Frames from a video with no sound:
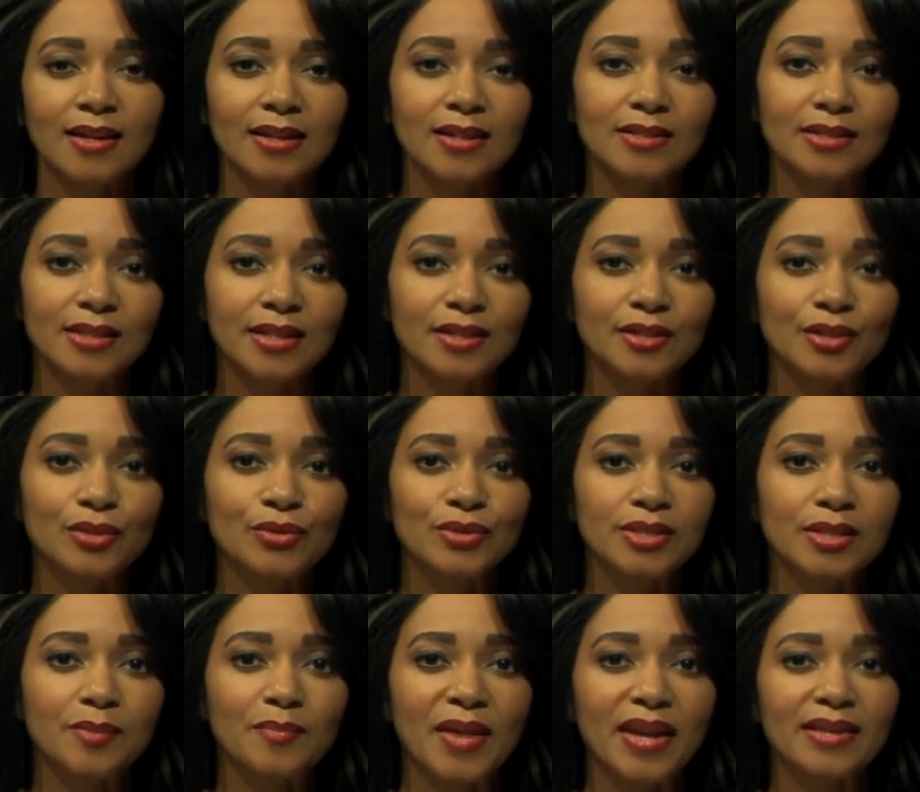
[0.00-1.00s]

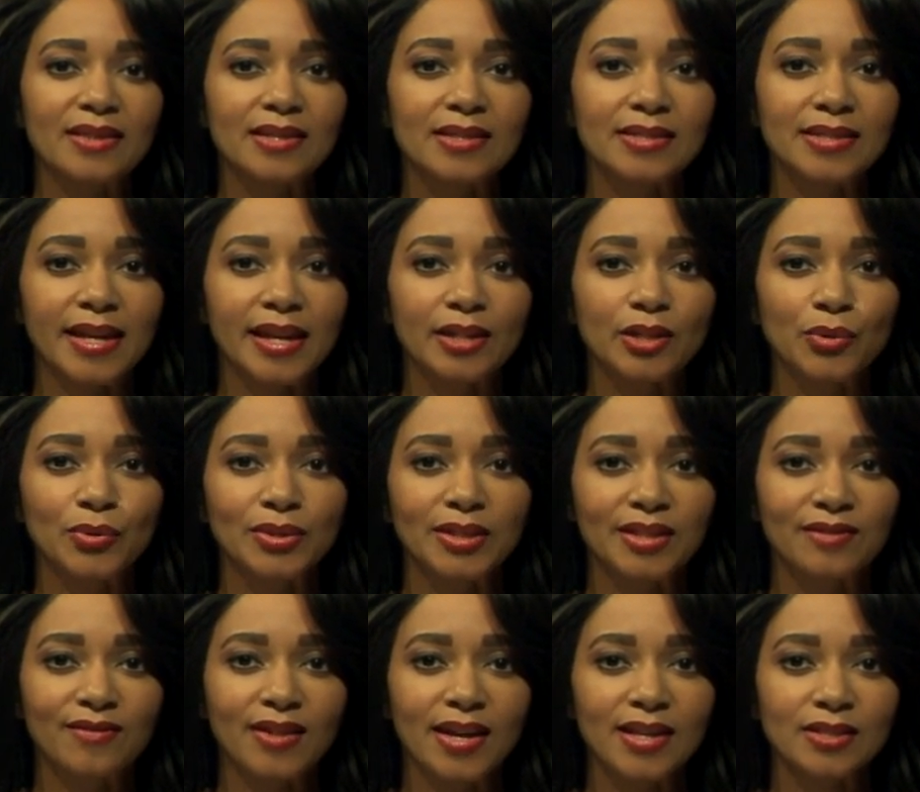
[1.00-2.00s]
continues to make this annual
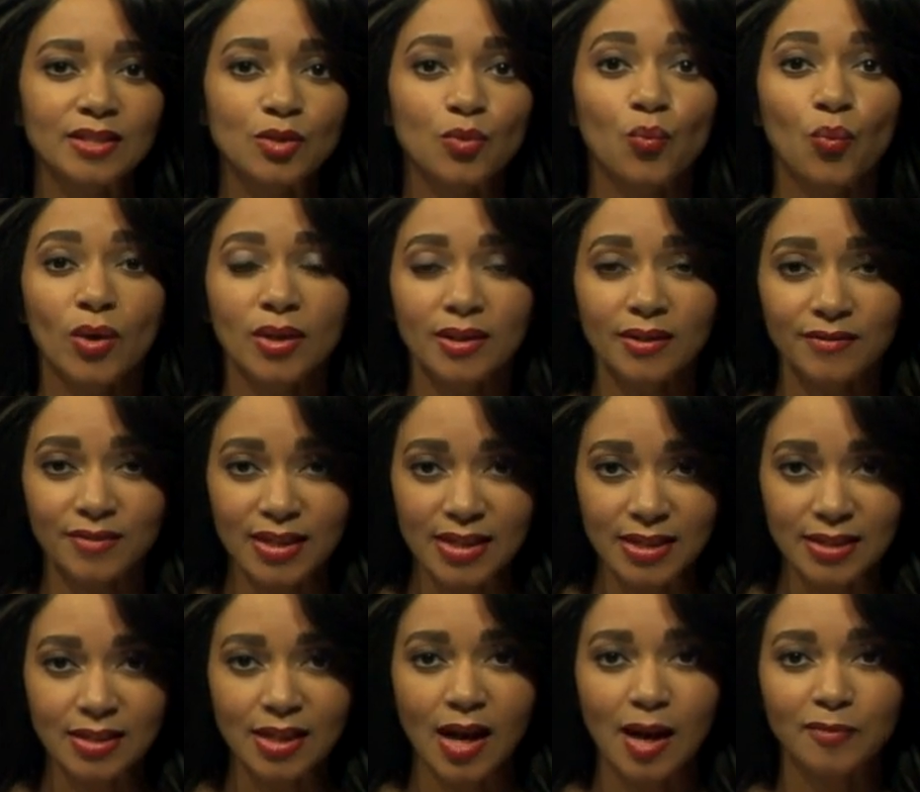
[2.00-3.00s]
event one of
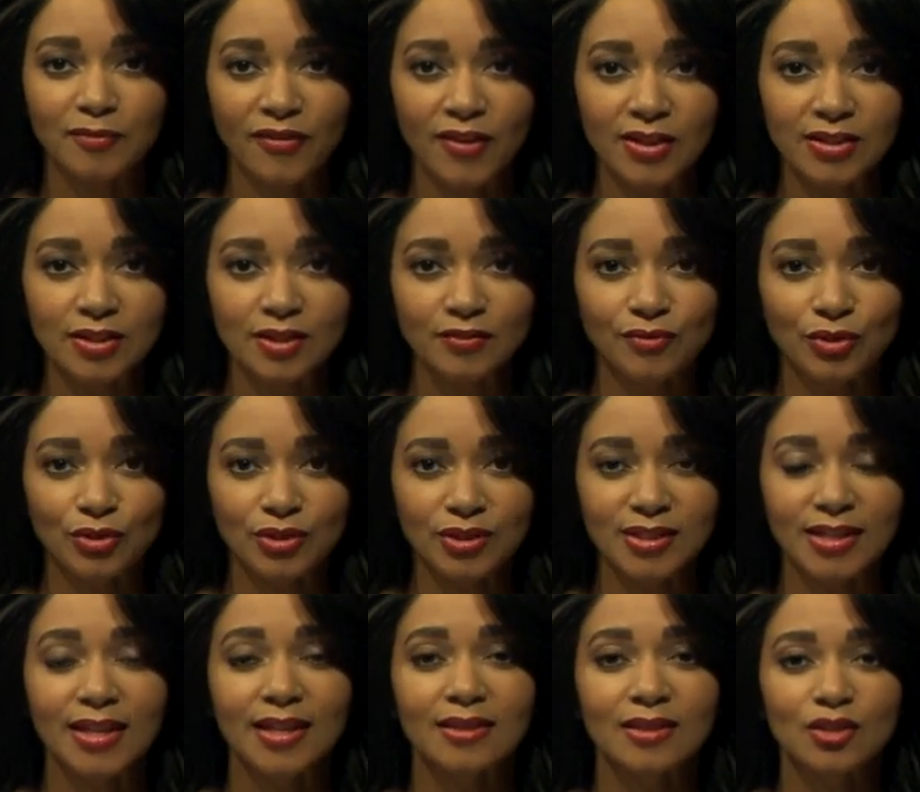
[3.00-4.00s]
the top
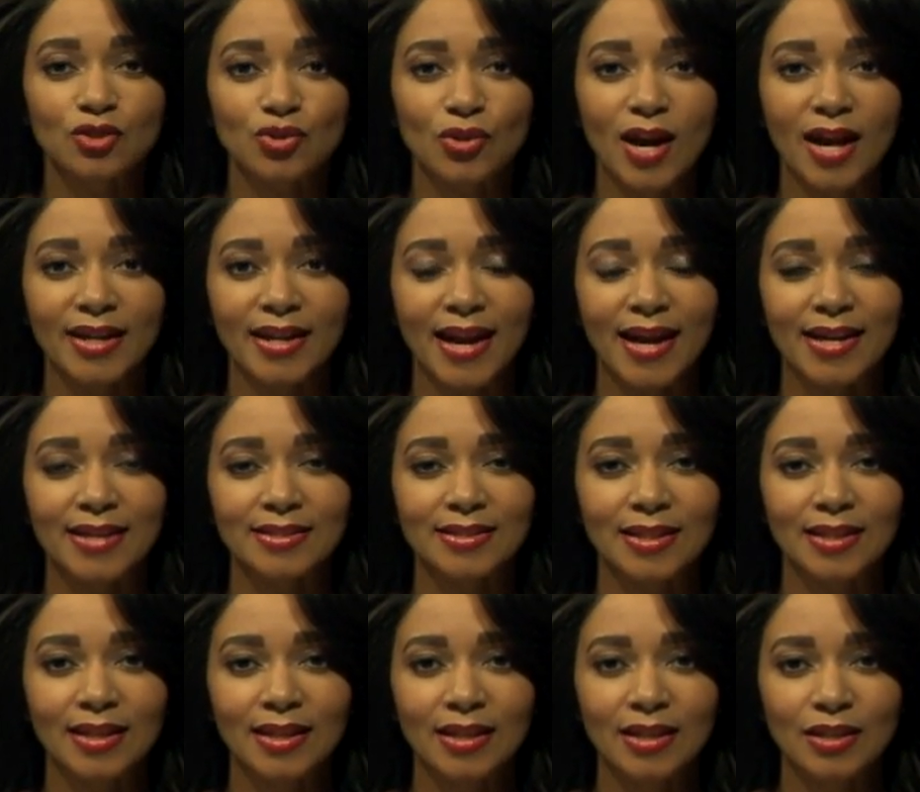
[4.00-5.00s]
festivals in the Triad.
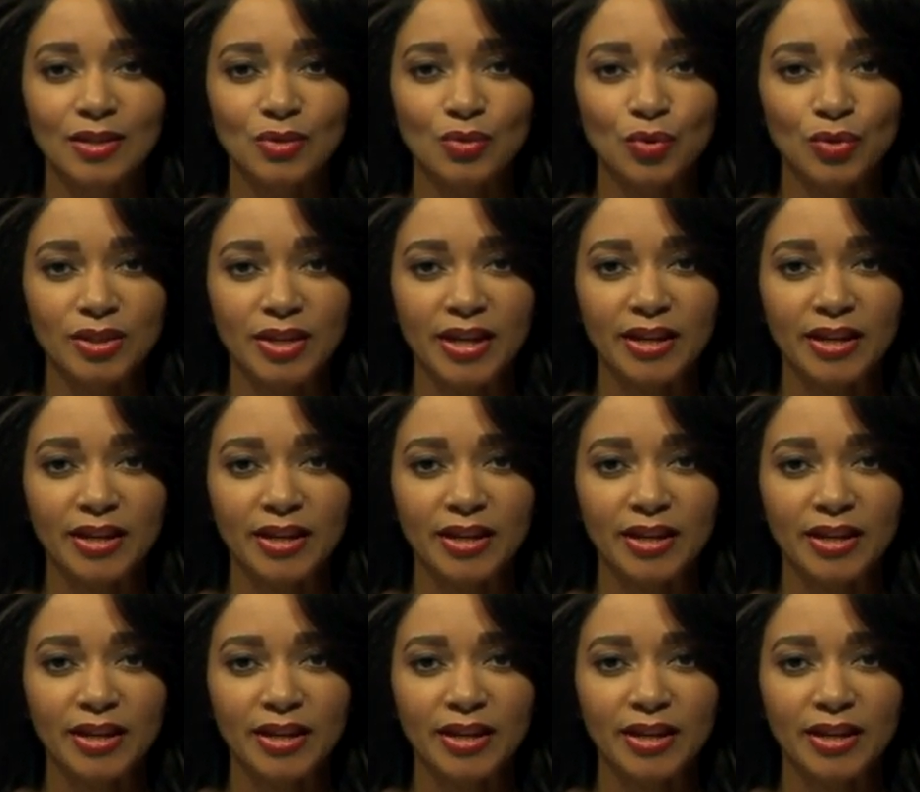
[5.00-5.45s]
North